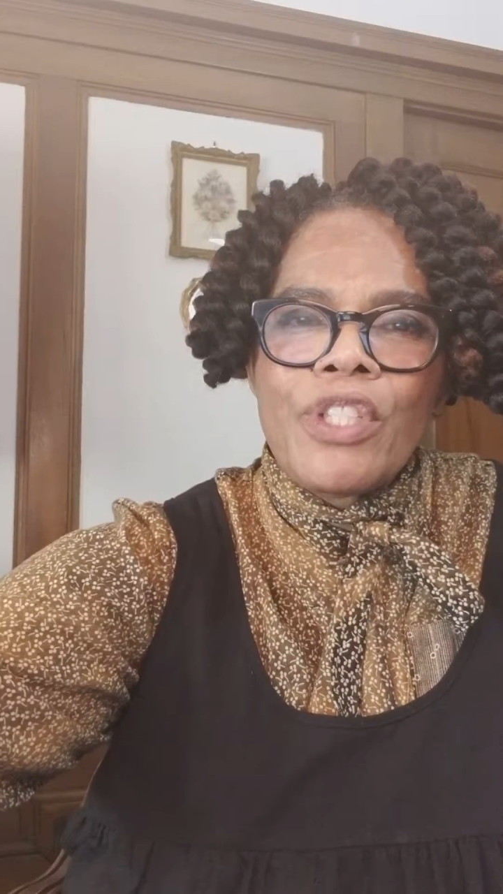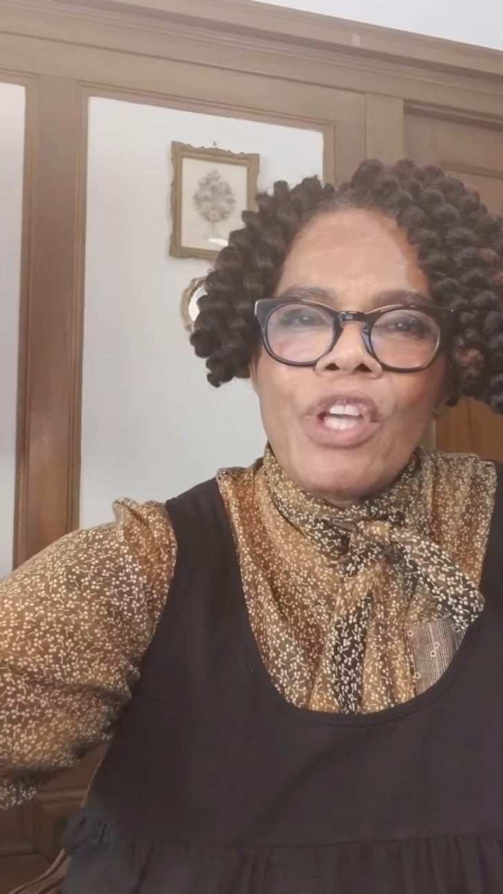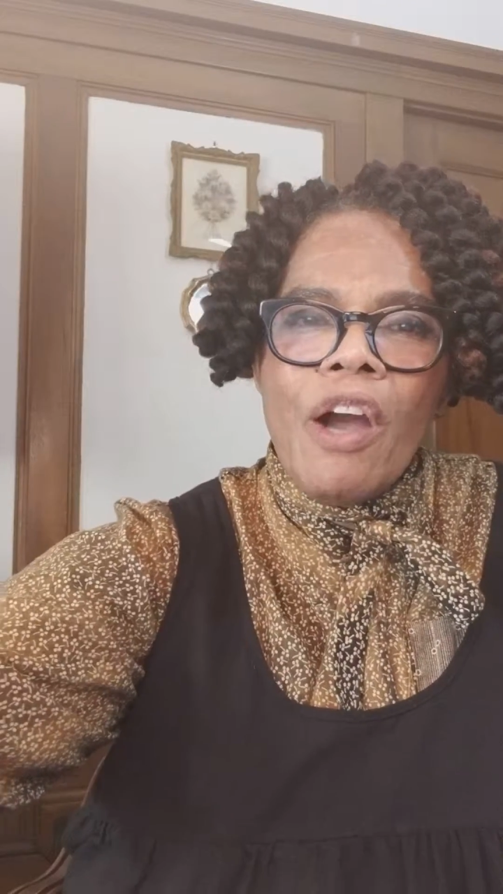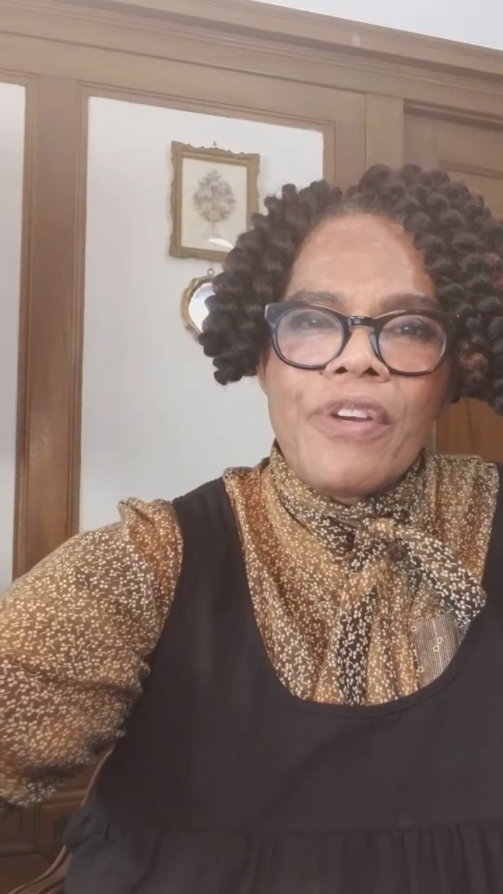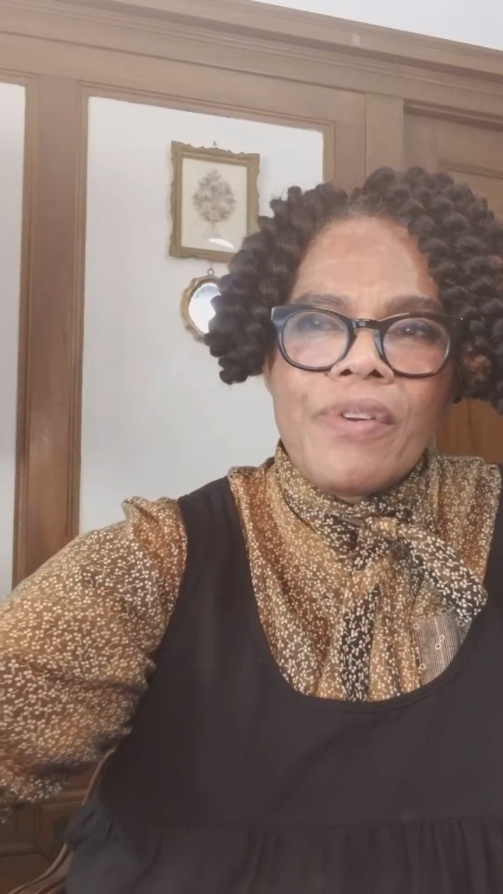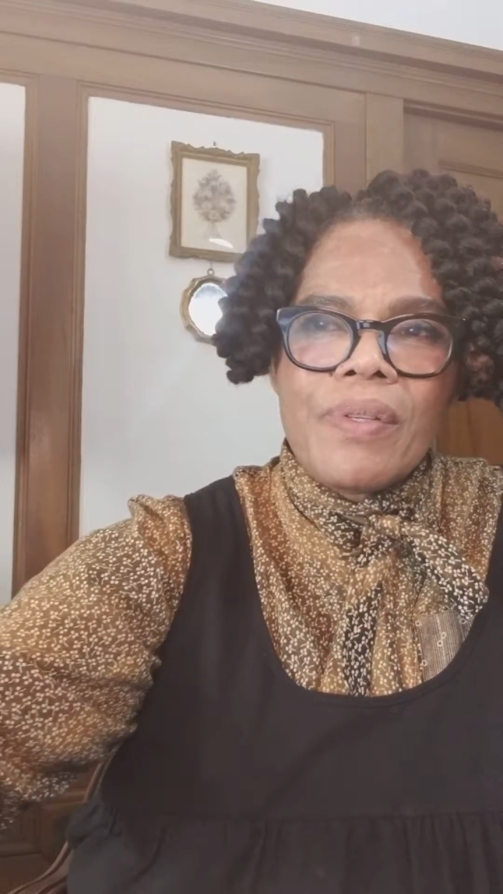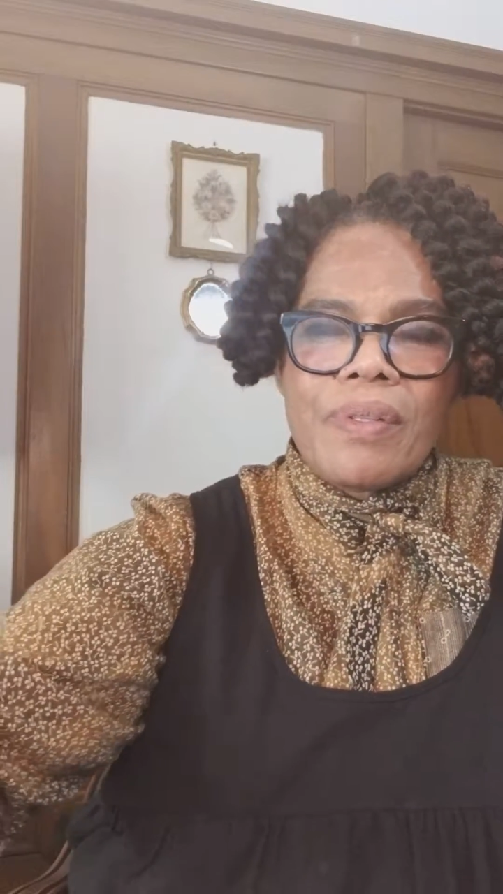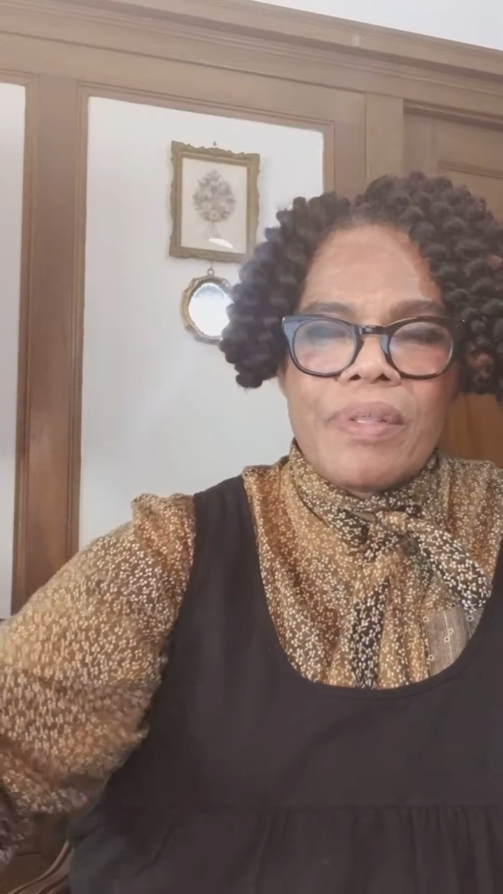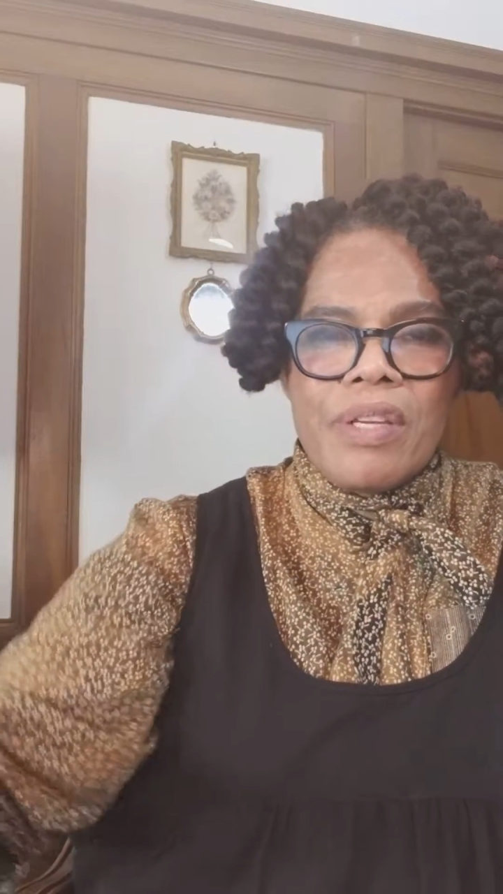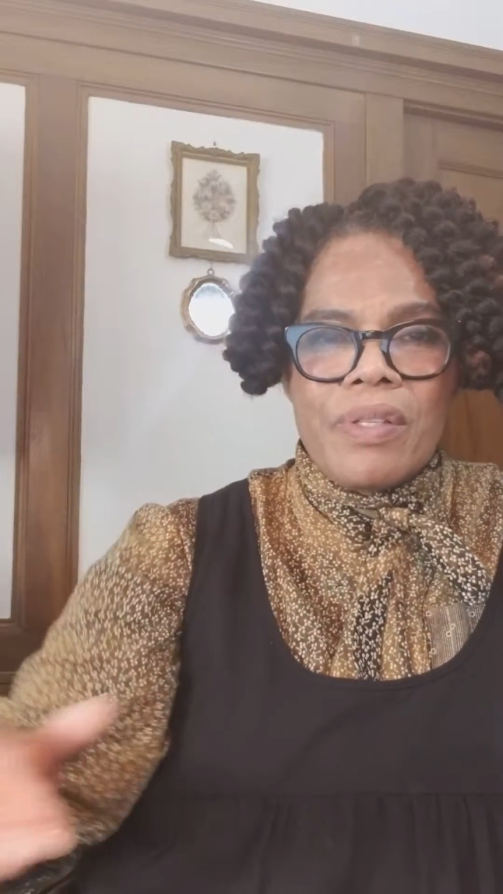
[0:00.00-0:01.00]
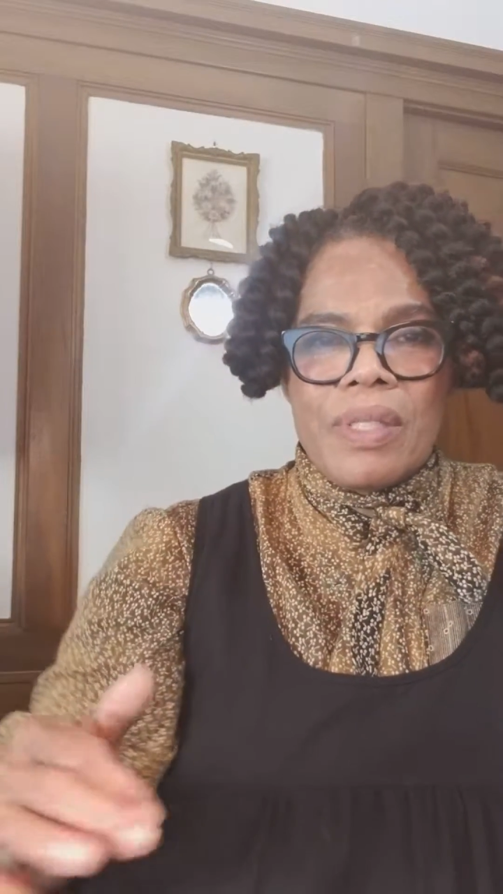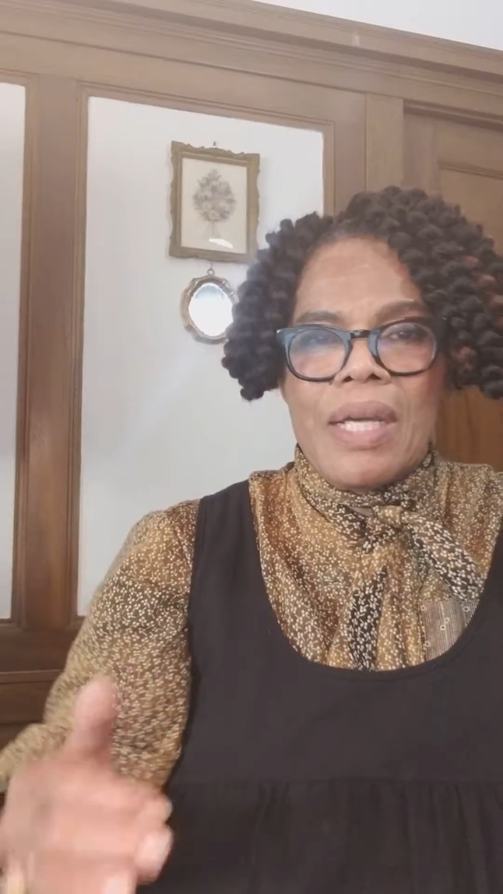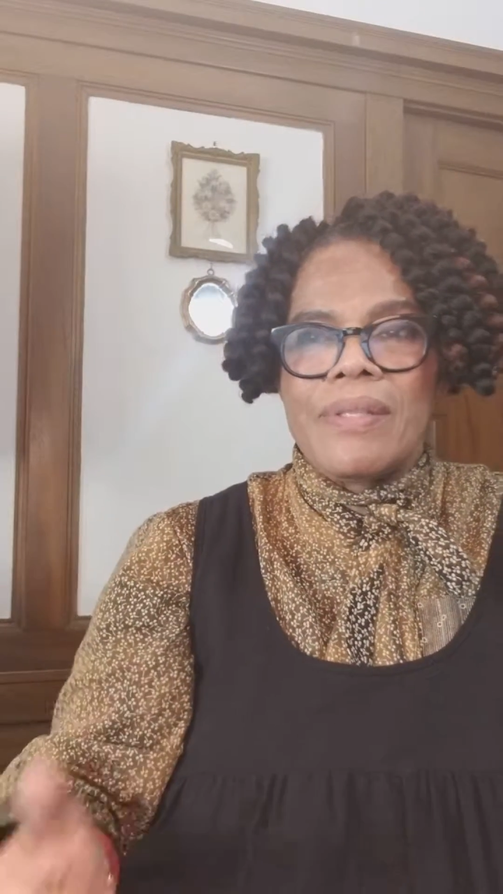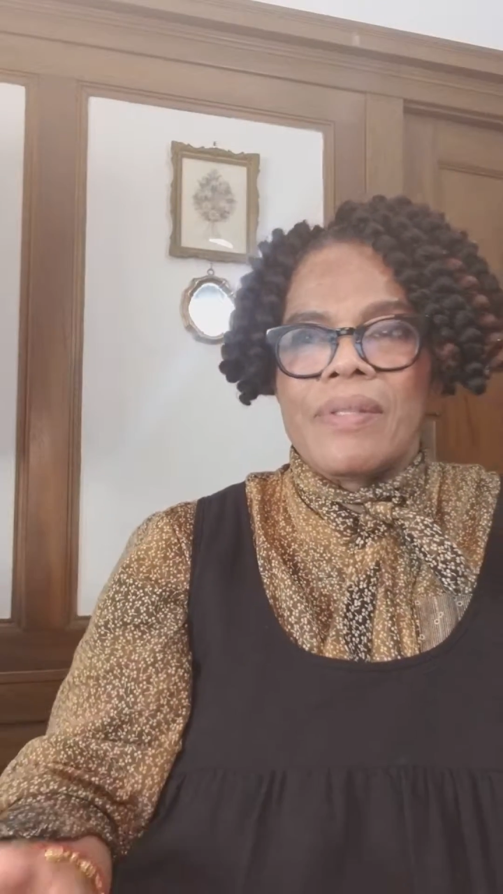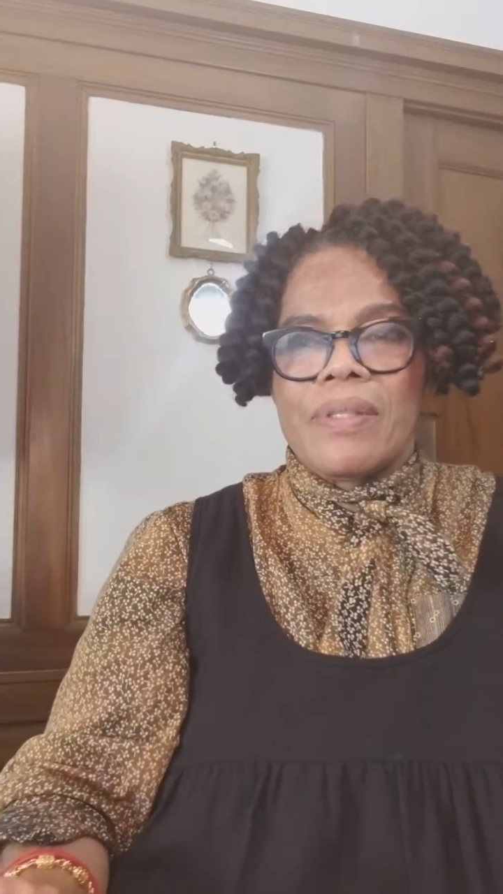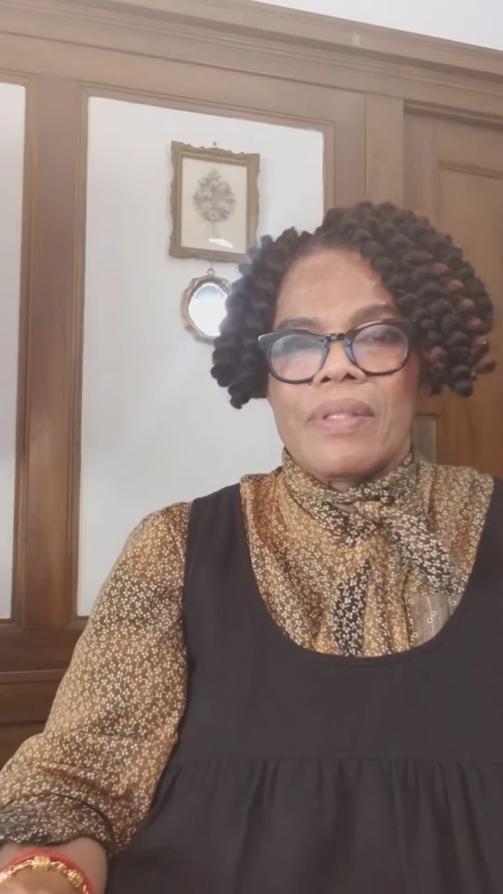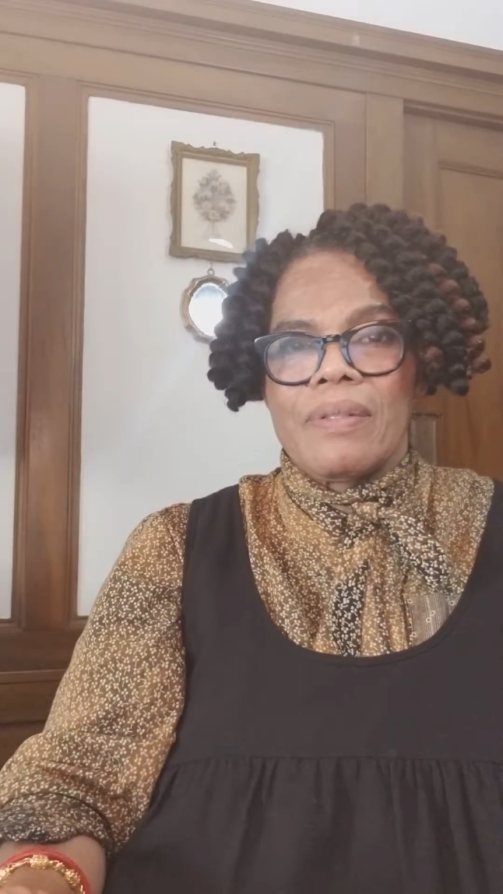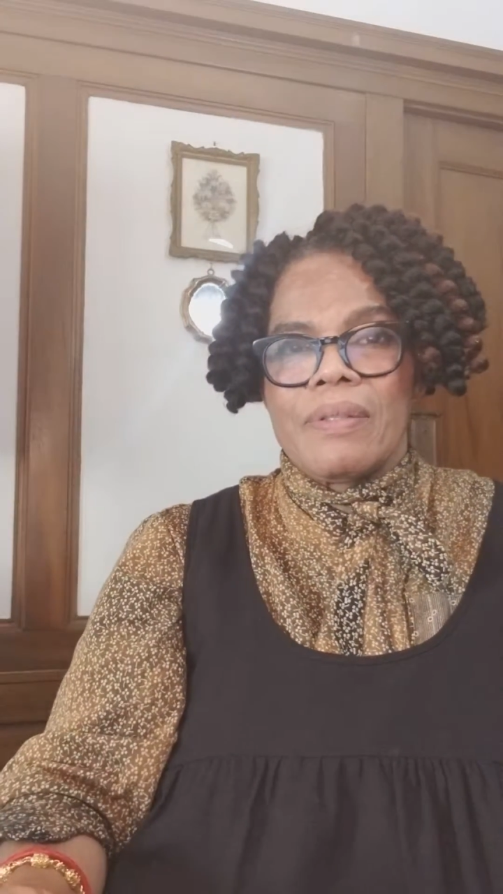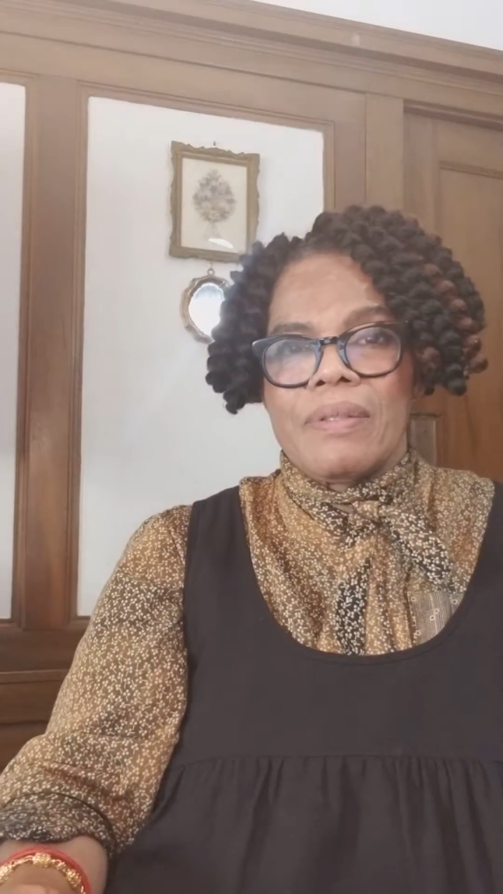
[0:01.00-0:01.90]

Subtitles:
are daughters, they're sons,